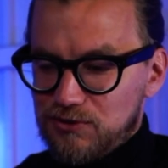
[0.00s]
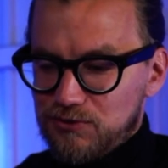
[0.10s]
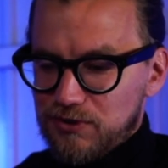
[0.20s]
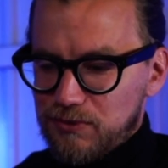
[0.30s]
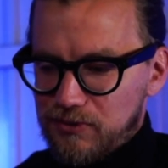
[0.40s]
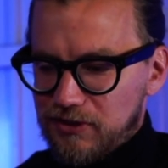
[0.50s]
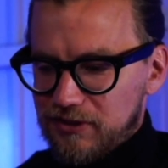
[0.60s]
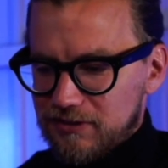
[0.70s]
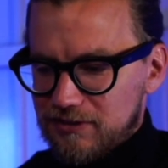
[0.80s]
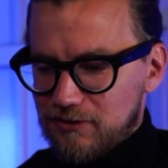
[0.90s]
with the
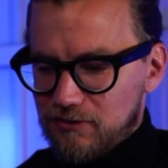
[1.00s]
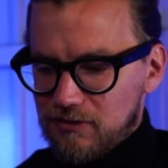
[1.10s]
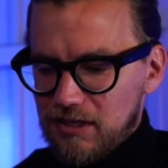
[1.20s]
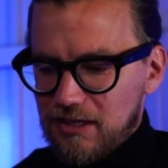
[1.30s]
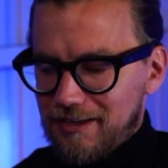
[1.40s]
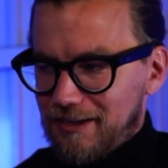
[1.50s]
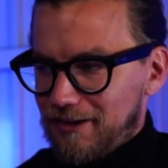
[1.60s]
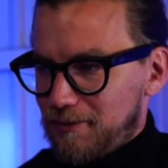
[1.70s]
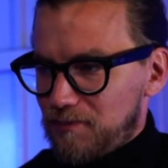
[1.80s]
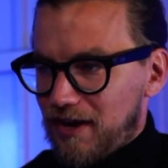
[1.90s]
product. So
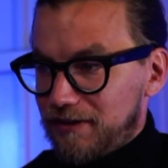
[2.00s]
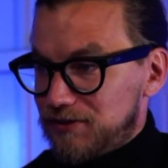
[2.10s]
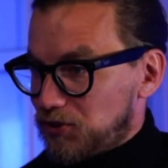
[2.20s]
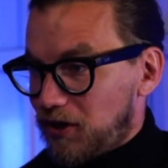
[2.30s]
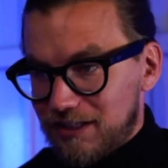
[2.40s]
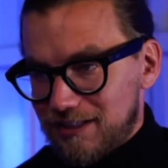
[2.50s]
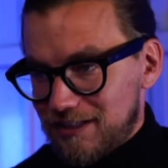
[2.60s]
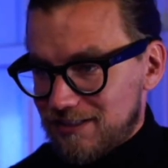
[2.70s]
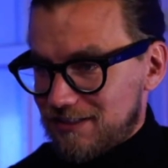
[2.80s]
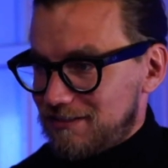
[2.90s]
I started
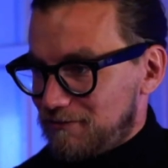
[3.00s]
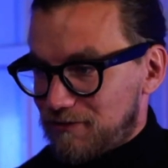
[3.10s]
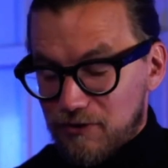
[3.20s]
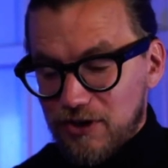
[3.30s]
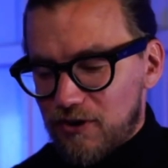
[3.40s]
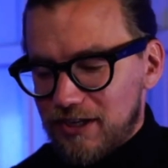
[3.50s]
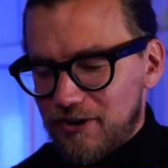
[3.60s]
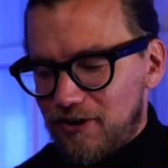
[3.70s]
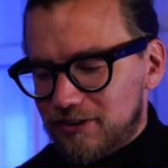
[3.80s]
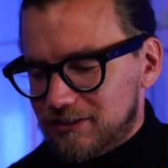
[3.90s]
this very early
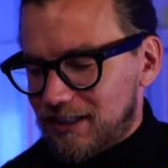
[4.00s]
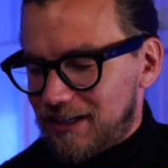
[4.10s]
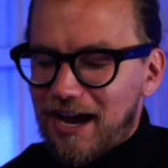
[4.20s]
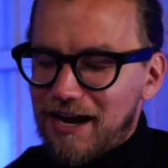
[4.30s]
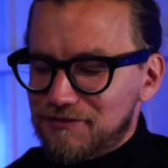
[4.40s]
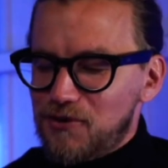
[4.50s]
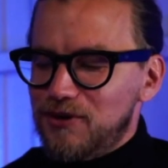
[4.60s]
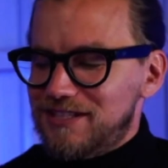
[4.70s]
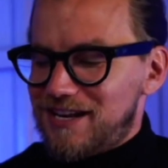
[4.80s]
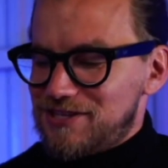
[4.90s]
on, and I have no
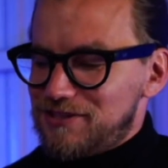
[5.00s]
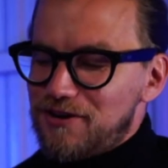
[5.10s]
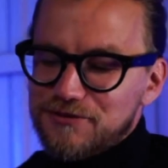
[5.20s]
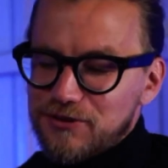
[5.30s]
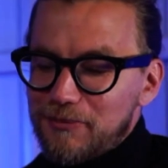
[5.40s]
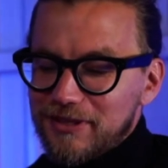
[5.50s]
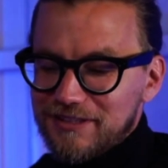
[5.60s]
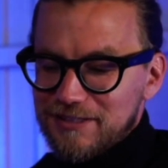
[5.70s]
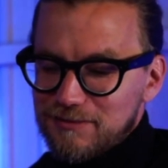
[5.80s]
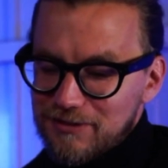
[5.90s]
intention of stopping
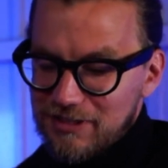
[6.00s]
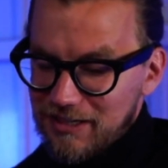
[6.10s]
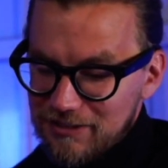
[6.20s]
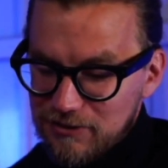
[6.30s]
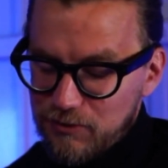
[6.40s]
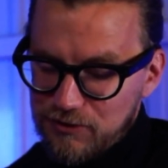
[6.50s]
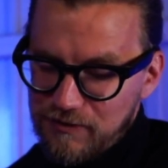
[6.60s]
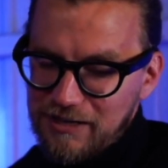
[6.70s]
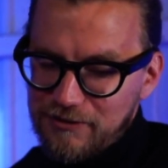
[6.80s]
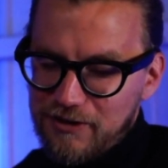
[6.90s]
this because I get so much
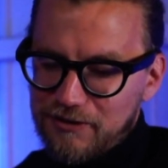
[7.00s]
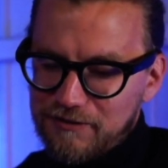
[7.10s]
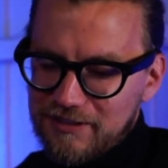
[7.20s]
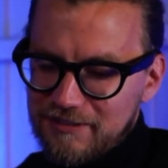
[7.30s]
value out of it.